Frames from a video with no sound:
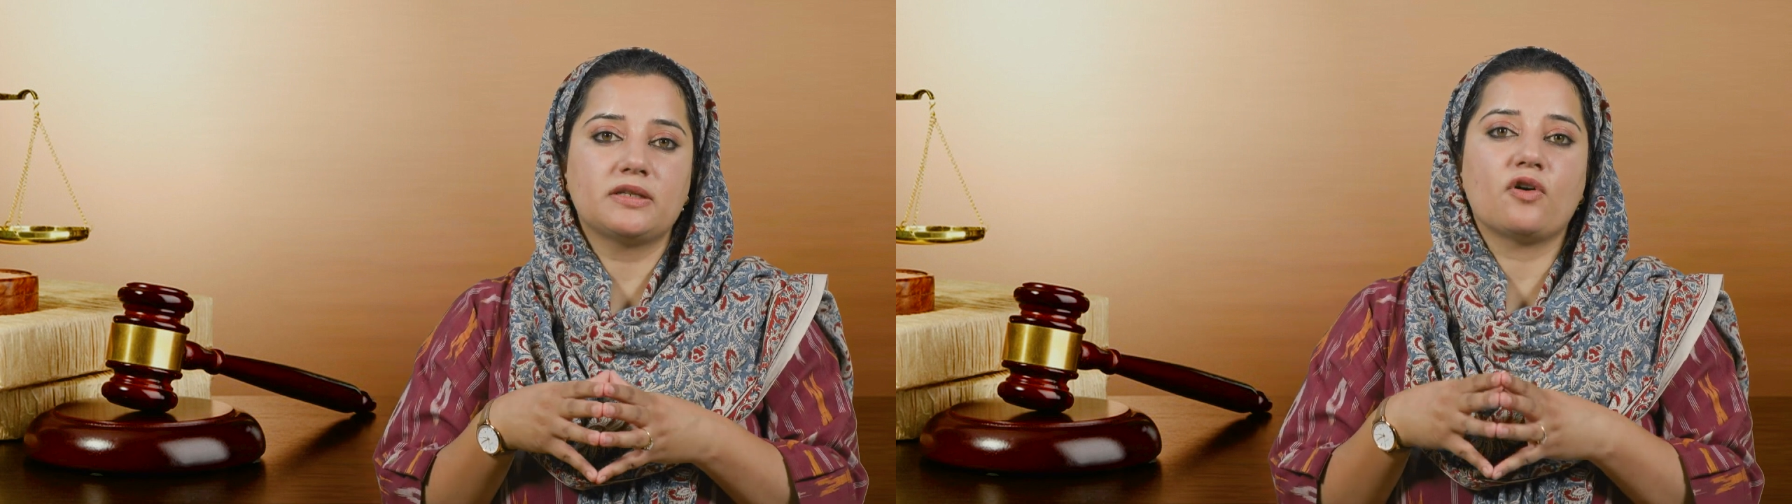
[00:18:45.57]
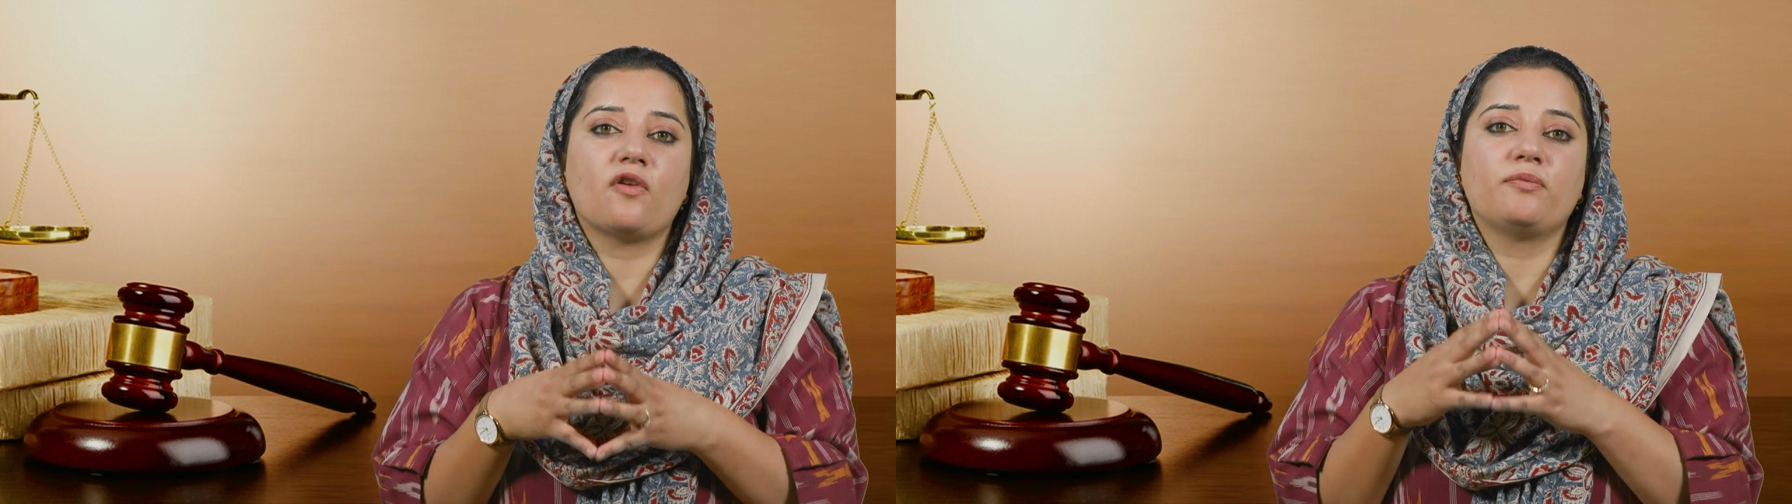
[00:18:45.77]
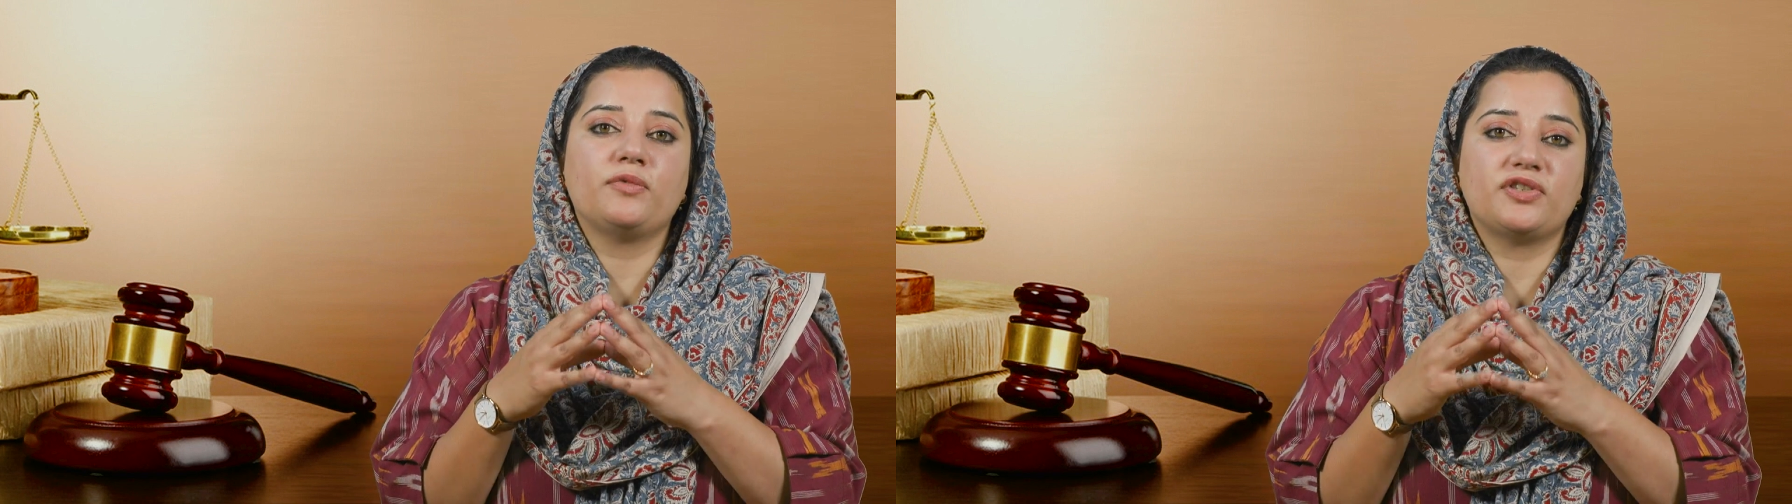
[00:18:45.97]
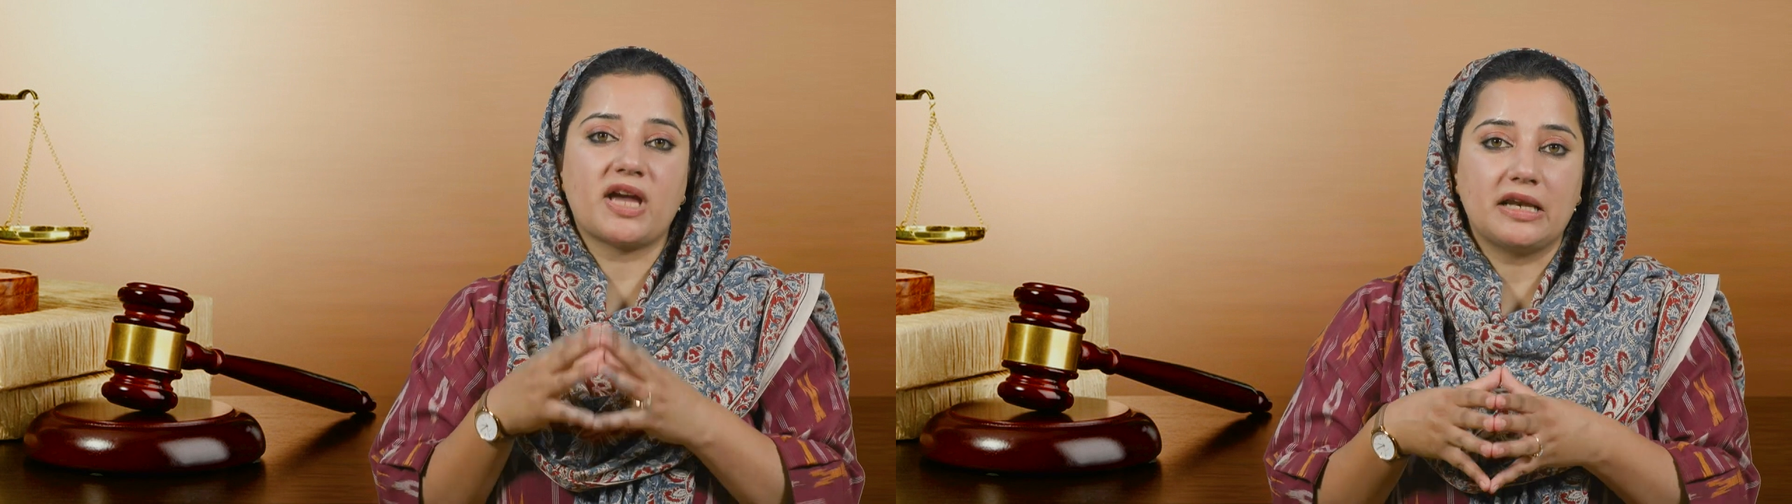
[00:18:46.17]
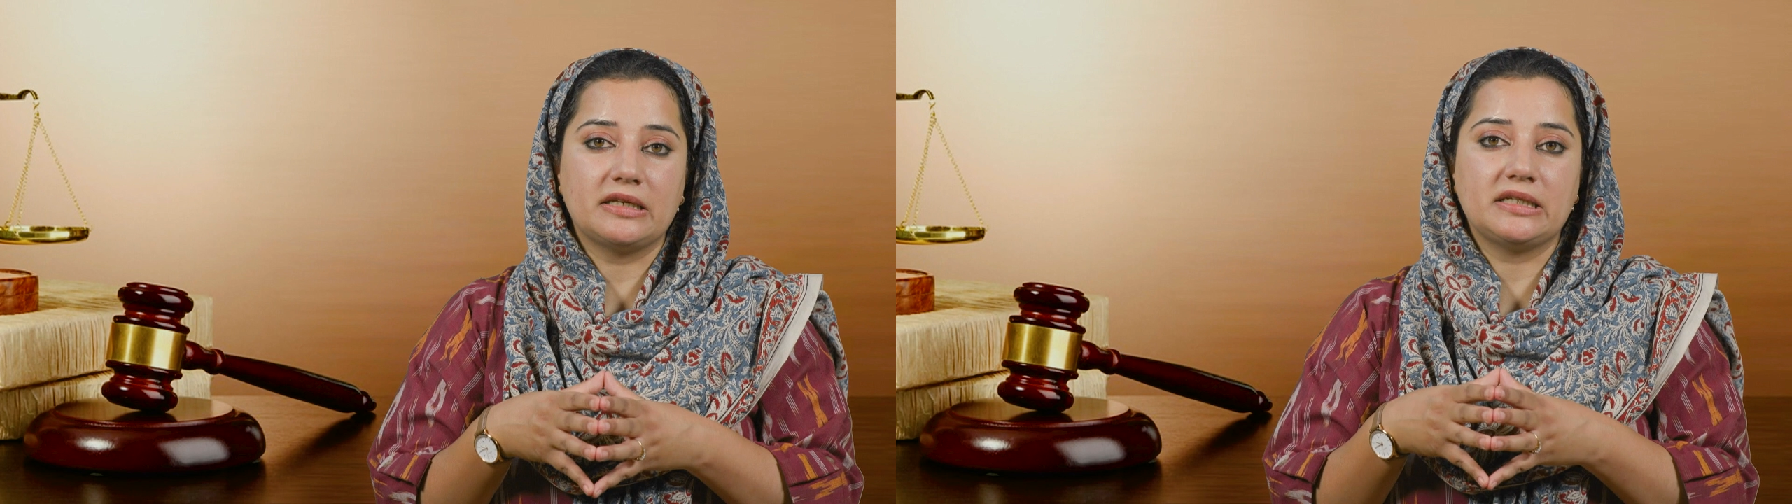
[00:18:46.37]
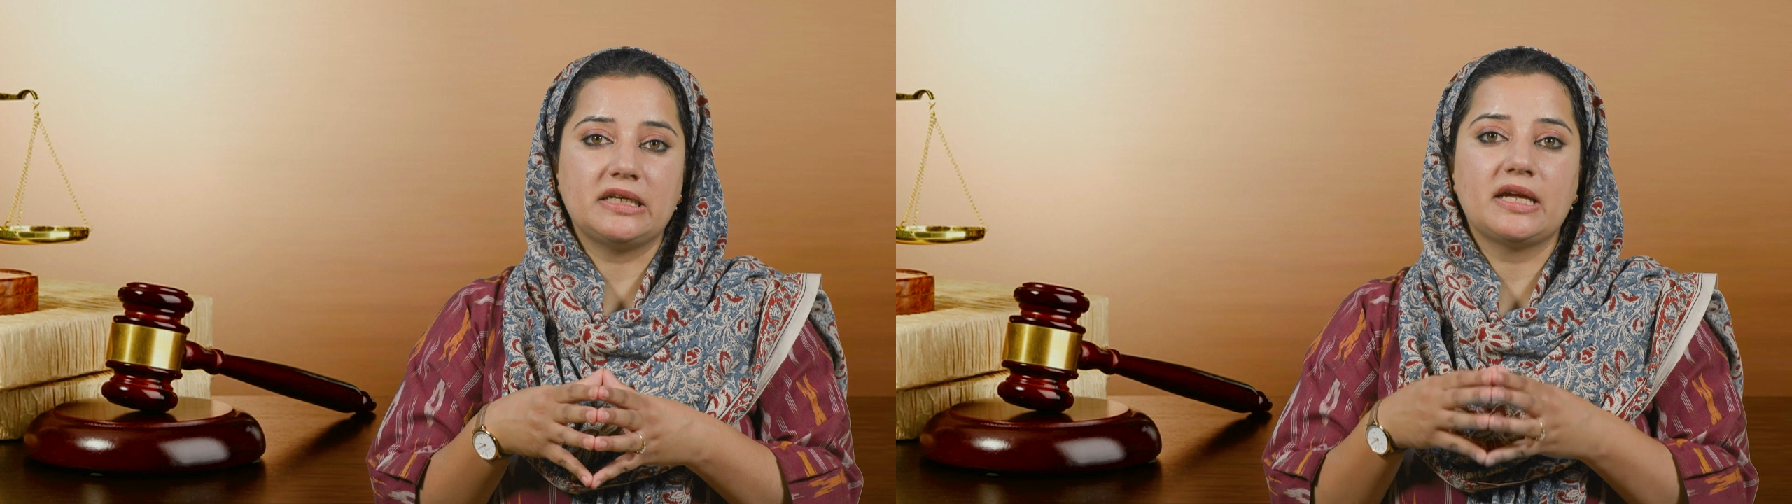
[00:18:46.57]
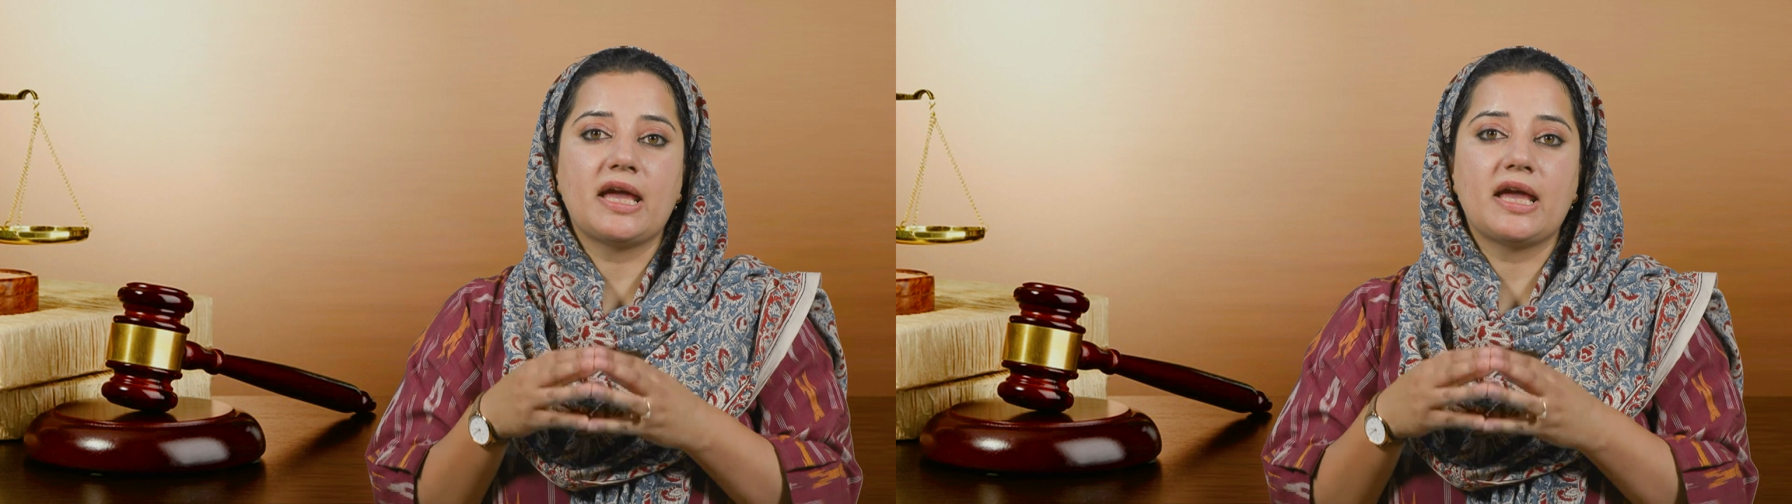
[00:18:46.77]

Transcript: of mutuality